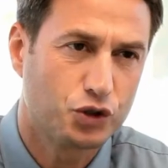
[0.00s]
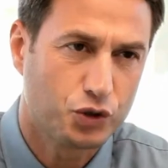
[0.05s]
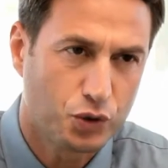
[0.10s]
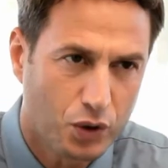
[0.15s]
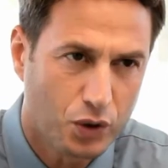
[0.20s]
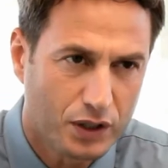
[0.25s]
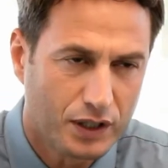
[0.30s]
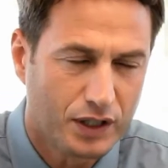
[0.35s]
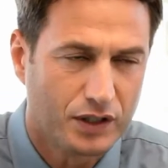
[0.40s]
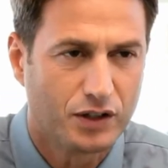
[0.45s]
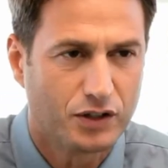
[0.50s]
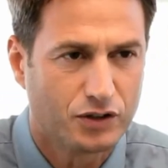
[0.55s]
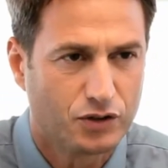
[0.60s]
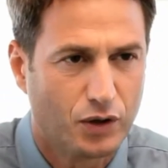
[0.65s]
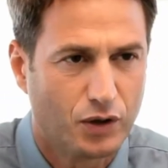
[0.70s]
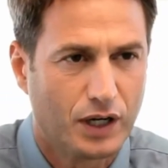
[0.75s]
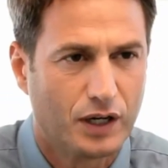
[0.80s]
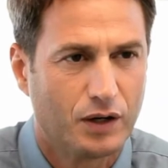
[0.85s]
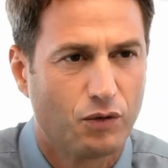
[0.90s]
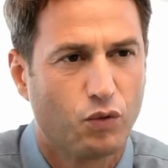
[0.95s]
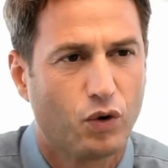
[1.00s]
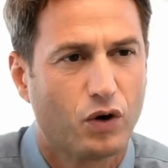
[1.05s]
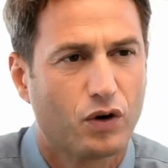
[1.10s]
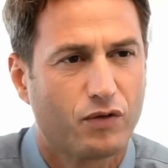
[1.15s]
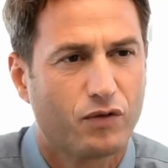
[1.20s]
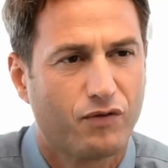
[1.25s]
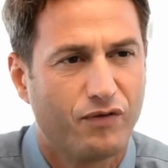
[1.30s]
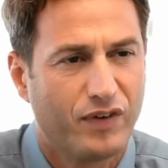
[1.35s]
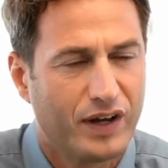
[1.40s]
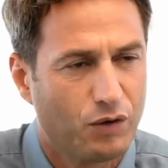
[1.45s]
the employee that you would
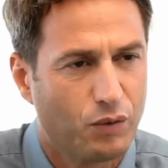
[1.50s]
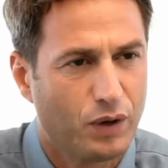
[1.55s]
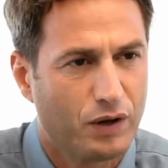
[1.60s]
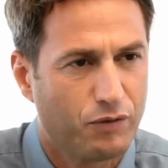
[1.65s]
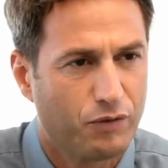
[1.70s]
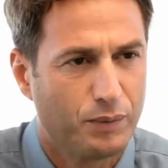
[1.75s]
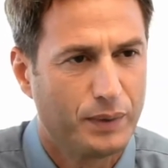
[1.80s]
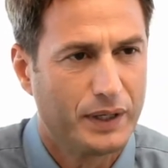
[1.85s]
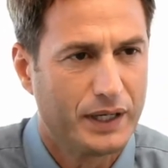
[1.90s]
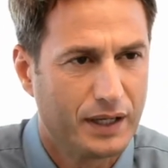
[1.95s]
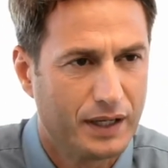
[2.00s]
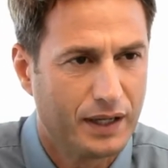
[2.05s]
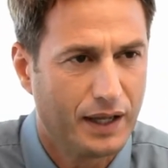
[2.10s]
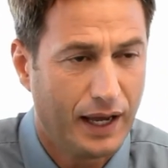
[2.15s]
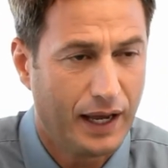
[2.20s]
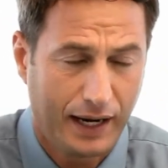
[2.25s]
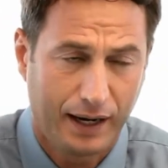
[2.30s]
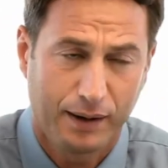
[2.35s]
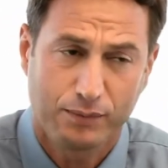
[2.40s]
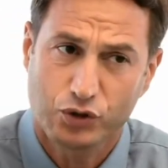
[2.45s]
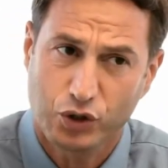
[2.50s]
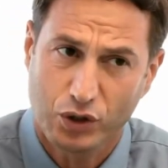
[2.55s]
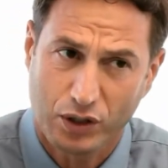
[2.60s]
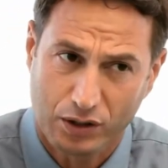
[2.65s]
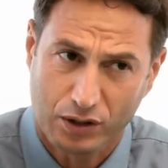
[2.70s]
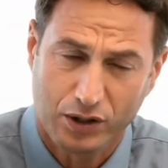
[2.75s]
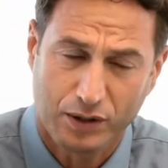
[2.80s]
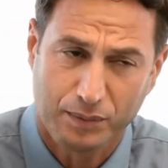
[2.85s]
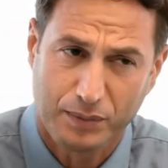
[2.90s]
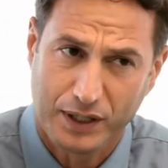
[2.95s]
like to see them in
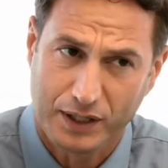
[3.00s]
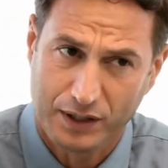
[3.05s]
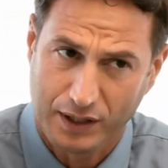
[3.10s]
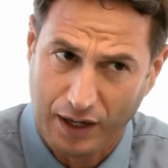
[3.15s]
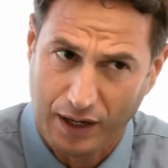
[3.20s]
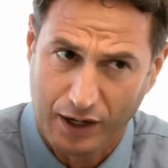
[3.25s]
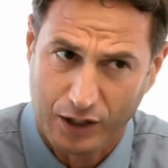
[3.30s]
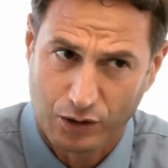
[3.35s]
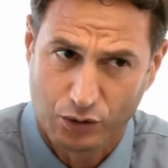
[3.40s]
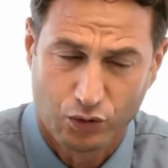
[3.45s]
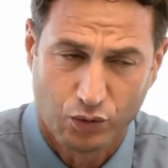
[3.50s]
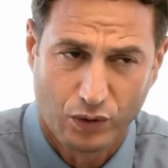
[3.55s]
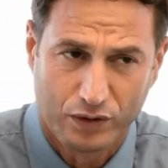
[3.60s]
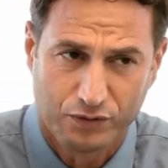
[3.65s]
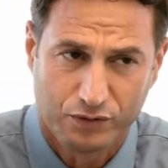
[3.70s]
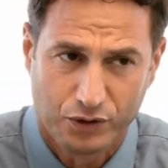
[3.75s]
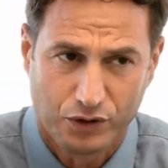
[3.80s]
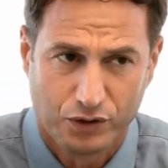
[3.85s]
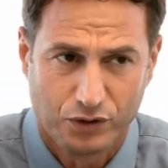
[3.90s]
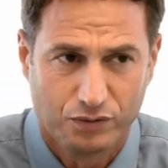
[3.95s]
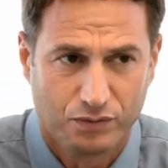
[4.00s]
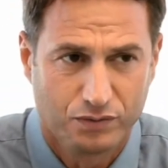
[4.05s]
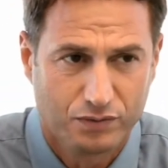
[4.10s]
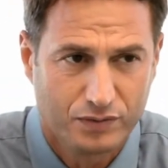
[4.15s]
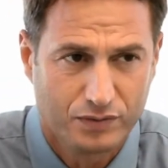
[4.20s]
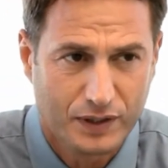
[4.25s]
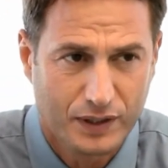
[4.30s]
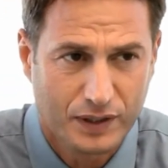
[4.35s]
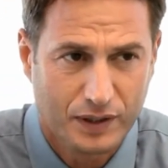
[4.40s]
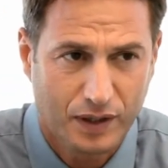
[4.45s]
their office or boardroom
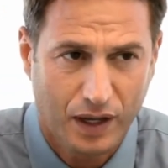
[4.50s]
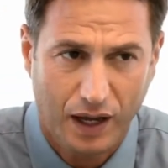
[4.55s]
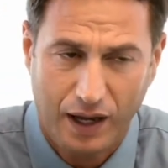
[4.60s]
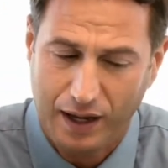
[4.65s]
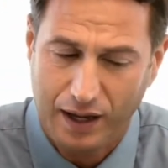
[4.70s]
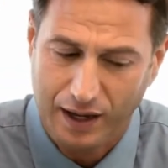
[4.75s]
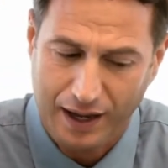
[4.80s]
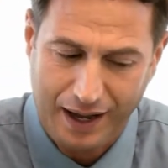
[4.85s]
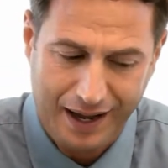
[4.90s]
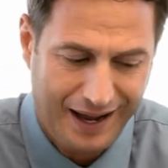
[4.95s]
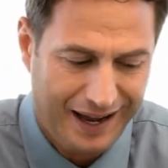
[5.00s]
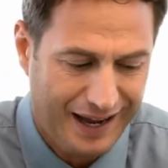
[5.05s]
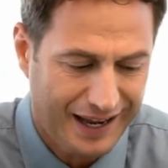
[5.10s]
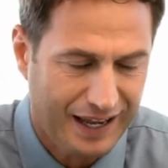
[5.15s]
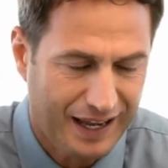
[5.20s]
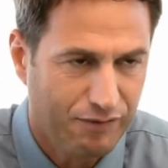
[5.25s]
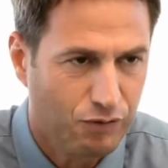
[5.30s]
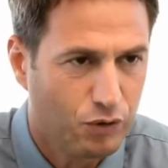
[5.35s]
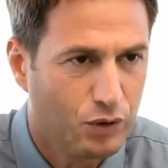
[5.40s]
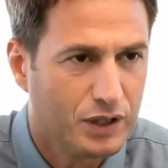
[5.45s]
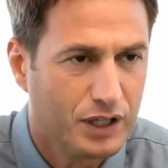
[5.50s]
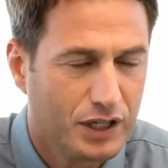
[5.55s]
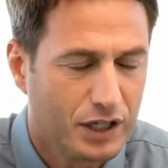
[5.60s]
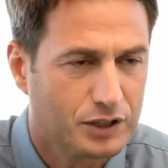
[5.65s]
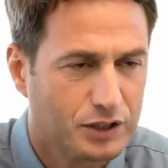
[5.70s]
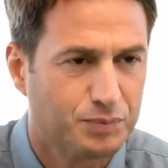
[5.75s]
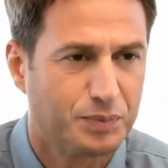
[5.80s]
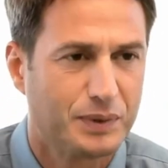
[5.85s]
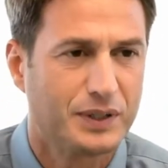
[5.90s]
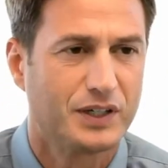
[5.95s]
at a certain time.
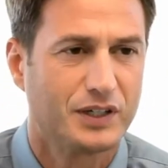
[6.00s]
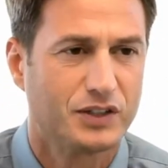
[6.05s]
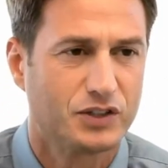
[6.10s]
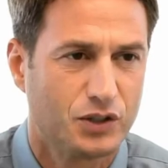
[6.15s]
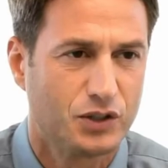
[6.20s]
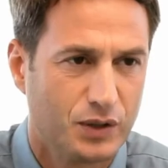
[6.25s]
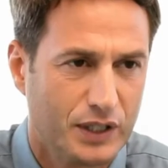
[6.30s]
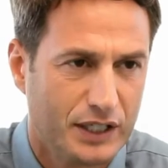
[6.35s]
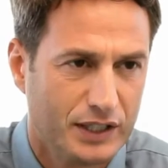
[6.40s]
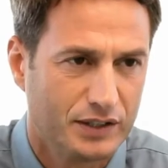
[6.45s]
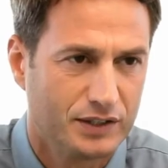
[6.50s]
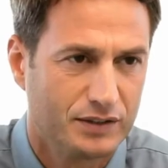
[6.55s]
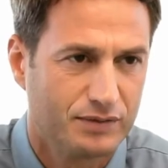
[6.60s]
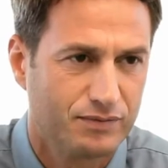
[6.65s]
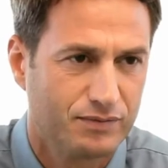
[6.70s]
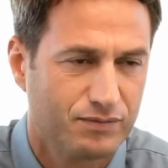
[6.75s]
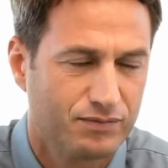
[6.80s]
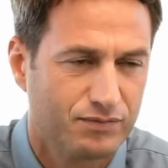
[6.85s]
Now,